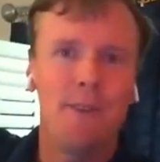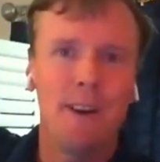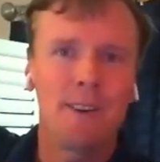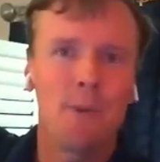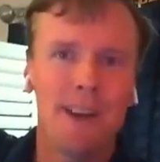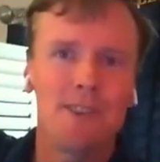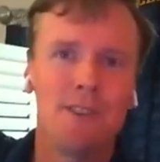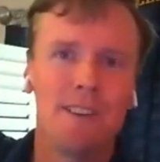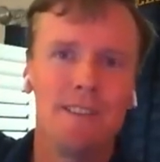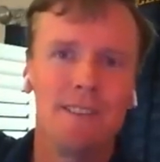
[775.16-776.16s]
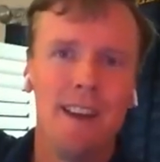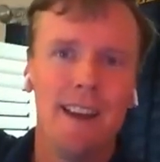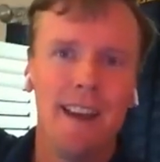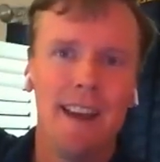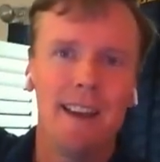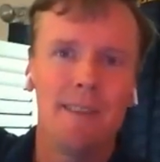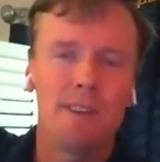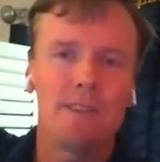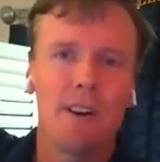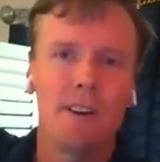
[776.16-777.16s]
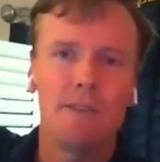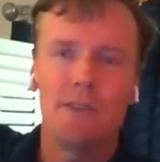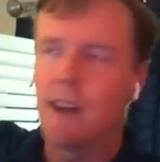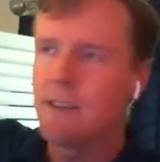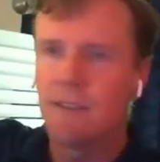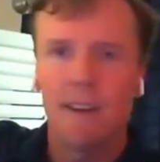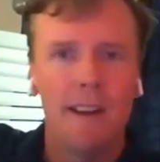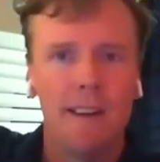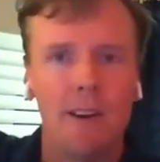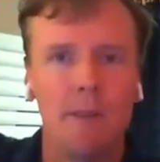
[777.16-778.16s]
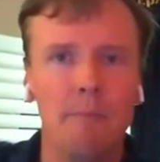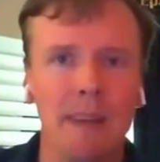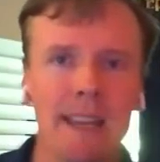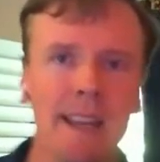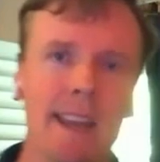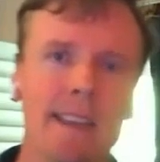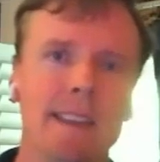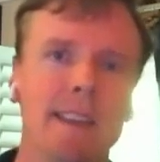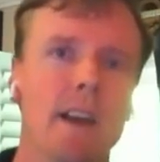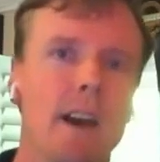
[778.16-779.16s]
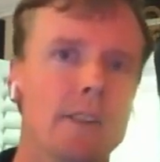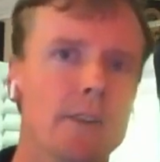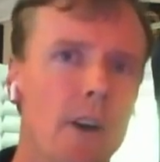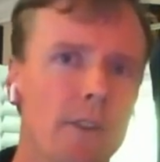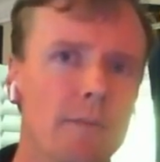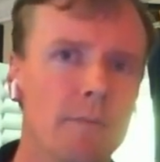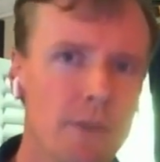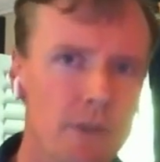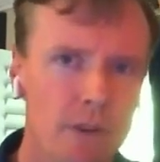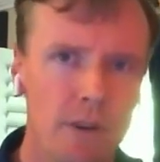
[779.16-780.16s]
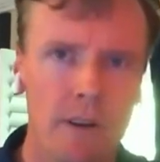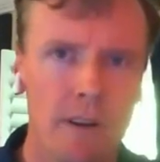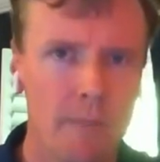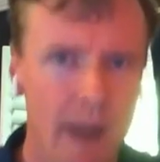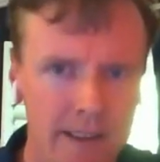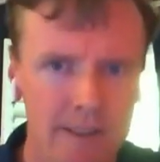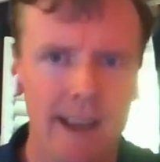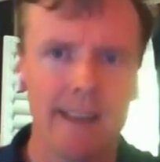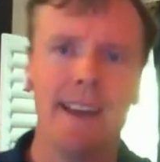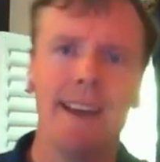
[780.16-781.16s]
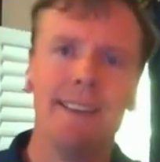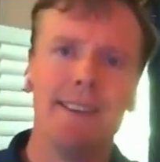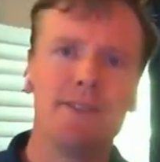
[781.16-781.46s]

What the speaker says: those fun questions and we start just, being in the adult, mature mindset.